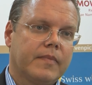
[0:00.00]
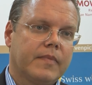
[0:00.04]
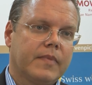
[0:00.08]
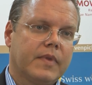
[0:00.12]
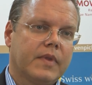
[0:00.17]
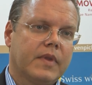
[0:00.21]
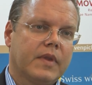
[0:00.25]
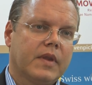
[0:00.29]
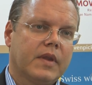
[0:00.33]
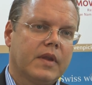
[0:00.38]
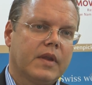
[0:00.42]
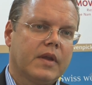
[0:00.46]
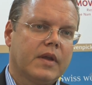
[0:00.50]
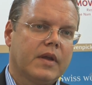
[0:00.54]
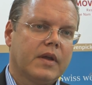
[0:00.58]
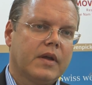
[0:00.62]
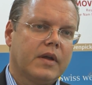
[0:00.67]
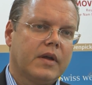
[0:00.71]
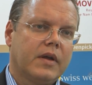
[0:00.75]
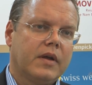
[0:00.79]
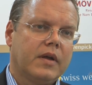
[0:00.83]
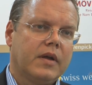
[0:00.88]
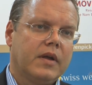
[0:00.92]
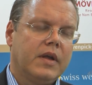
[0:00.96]
later this
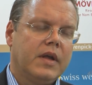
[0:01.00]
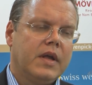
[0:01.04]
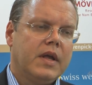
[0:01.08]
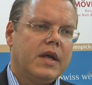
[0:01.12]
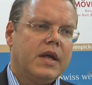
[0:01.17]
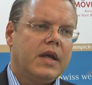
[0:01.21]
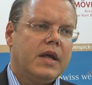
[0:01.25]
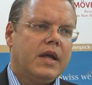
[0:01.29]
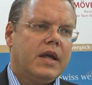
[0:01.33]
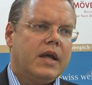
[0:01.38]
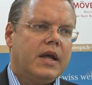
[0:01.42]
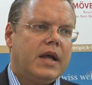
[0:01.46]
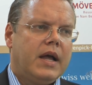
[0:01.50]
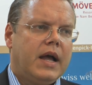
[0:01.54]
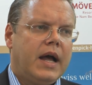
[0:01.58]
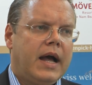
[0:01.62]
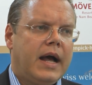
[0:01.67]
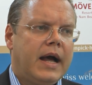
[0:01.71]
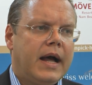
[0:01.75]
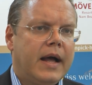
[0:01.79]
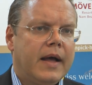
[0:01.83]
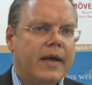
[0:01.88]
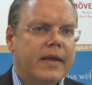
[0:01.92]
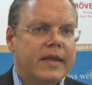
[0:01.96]
year as well?
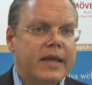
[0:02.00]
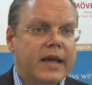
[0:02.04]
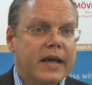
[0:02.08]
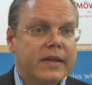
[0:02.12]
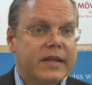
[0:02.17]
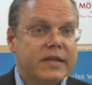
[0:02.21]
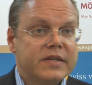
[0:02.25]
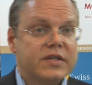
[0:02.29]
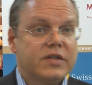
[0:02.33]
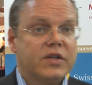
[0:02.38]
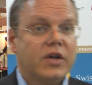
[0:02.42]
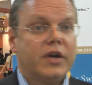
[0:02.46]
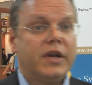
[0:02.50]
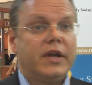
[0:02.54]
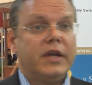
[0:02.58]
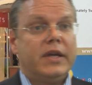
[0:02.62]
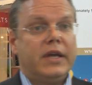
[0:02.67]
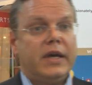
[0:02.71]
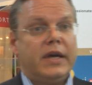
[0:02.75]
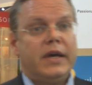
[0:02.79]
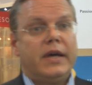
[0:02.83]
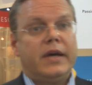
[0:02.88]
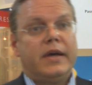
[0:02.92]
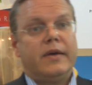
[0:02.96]
Uh, yeah, they're
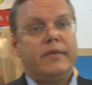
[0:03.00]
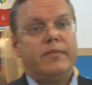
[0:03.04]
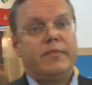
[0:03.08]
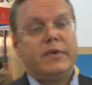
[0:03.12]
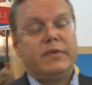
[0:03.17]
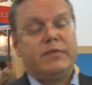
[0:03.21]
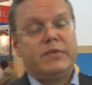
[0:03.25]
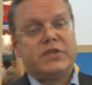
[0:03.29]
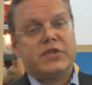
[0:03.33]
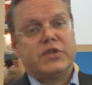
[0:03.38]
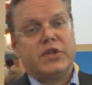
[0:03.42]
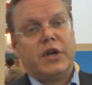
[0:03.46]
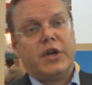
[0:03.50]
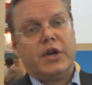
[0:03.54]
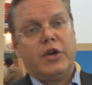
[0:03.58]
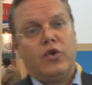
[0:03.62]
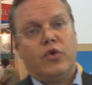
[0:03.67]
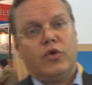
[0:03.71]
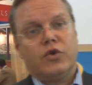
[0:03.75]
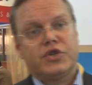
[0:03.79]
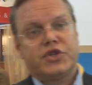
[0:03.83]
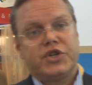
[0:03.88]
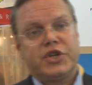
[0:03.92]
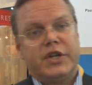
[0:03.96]
starting, uh, starting
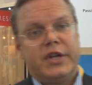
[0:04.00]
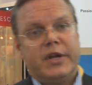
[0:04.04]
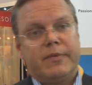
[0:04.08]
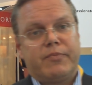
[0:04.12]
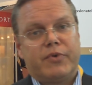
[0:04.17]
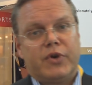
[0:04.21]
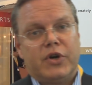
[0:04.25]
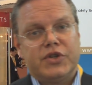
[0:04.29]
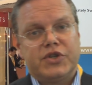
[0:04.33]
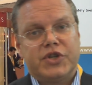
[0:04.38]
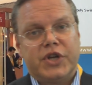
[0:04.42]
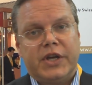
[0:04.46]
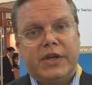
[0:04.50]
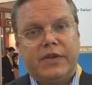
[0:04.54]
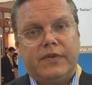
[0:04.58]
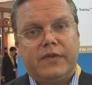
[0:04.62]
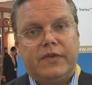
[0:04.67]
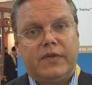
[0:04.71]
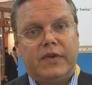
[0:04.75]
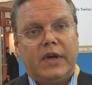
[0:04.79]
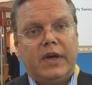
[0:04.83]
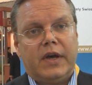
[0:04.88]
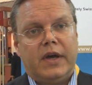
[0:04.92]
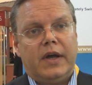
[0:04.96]
launching the project
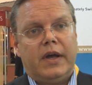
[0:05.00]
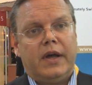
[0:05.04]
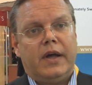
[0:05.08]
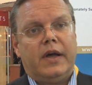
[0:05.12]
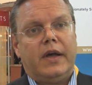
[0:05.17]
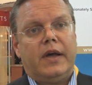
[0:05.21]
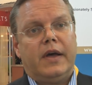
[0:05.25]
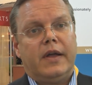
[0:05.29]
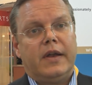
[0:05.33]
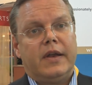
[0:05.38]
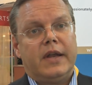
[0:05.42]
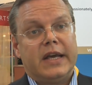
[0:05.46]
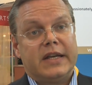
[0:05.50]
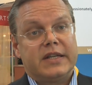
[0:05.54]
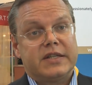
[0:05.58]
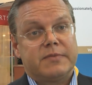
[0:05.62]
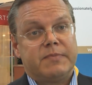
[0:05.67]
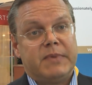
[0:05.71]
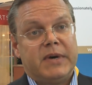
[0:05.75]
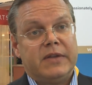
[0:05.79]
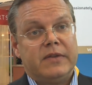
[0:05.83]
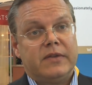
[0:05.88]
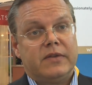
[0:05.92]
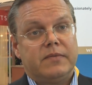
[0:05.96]
uh,
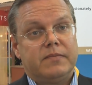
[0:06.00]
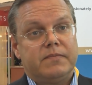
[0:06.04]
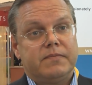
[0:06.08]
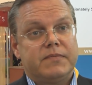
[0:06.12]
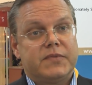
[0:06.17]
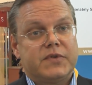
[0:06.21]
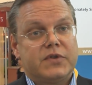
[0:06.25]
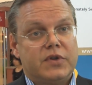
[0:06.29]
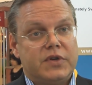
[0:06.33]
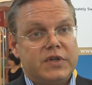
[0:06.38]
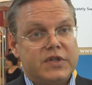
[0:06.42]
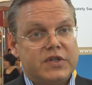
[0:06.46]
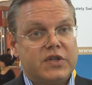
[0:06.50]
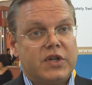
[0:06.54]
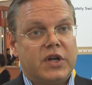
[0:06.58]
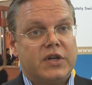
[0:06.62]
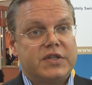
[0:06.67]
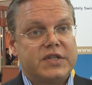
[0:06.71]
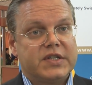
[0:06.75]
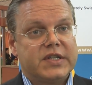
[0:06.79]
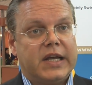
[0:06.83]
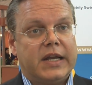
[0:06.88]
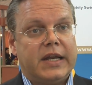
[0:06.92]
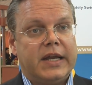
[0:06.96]
next month. So they
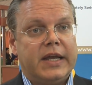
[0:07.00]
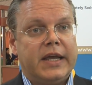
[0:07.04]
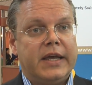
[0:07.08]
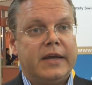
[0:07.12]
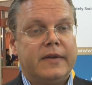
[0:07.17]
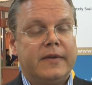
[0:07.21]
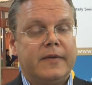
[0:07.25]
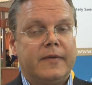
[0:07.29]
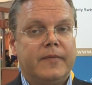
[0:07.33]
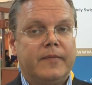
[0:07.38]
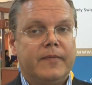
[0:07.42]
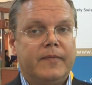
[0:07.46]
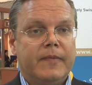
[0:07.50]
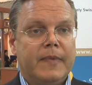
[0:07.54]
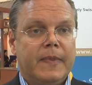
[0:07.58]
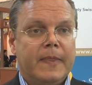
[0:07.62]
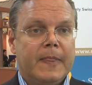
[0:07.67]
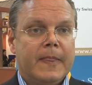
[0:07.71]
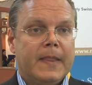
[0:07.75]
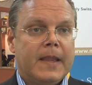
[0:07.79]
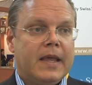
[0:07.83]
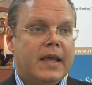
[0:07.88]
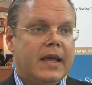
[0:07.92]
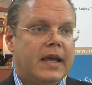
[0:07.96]
start selling it.
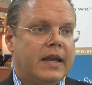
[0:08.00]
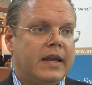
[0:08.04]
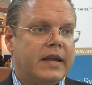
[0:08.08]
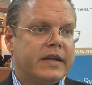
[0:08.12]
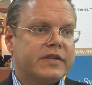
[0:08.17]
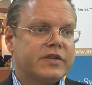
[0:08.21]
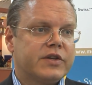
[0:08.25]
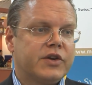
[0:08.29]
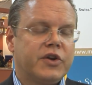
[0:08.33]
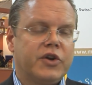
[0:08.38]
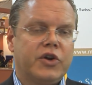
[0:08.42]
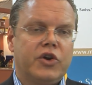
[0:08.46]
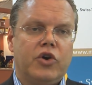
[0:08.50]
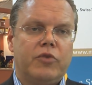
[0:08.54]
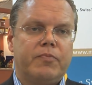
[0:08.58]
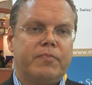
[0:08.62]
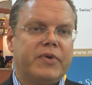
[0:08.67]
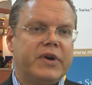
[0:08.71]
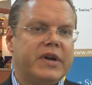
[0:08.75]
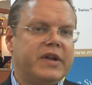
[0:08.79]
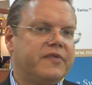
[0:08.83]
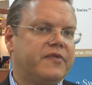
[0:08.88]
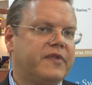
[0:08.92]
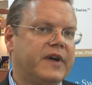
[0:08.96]
And then it's going to go
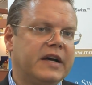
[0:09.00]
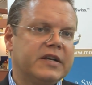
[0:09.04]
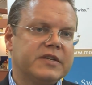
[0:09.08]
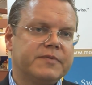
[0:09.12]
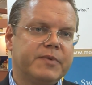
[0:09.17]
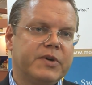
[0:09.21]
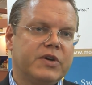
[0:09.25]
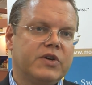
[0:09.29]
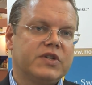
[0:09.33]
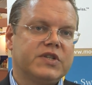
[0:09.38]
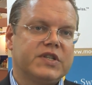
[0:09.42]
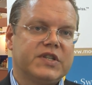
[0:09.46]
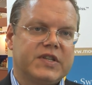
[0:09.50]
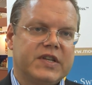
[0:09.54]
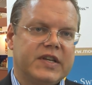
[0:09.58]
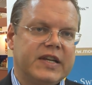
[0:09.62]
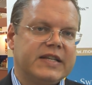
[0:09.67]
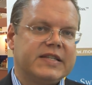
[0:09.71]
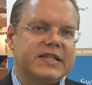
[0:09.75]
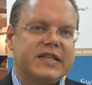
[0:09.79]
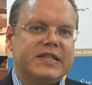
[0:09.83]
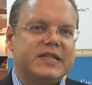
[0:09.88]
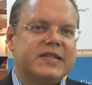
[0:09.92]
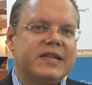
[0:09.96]
pretty fast because it's an
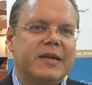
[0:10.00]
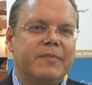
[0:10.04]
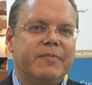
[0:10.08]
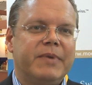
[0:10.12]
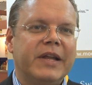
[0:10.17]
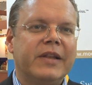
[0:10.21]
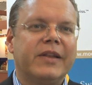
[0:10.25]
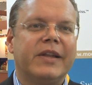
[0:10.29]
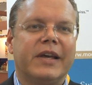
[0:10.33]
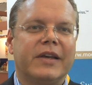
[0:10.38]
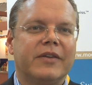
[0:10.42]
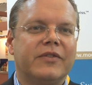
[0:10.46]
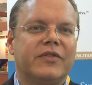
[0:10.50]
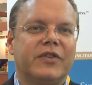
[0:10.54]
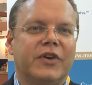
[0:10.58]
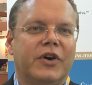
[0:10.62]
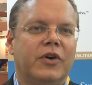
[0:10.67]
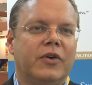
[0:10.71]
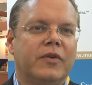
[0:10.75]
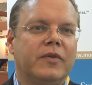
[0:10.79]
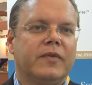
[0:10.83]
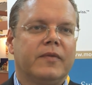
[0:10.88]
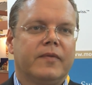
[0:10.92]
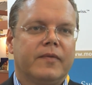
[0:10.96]
existing building,
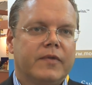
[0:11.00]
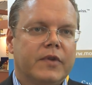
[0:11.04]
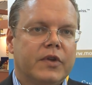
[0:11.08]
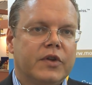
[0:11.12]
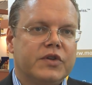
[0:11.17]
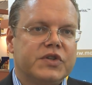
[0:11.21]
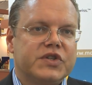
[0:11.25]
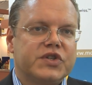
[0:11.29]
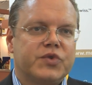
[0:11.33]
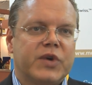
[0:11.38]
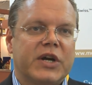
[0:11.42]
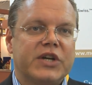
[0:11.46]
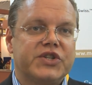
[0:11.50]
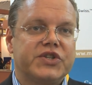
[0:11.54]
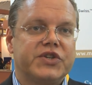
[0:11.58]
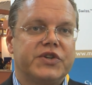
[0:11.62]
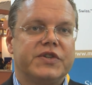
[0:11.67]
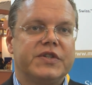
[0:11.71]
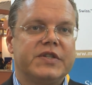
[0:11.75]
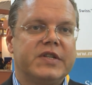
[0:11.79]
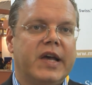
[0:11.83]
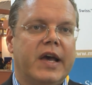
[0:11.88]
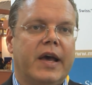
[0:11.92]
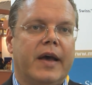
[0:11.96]
so the
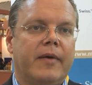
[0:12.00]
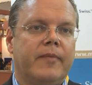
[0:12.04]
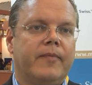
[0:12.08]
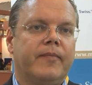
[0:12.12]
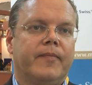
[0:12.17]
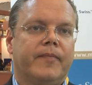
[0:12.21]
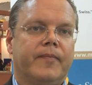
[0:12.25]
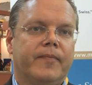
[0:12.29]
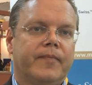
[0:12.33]
structure is there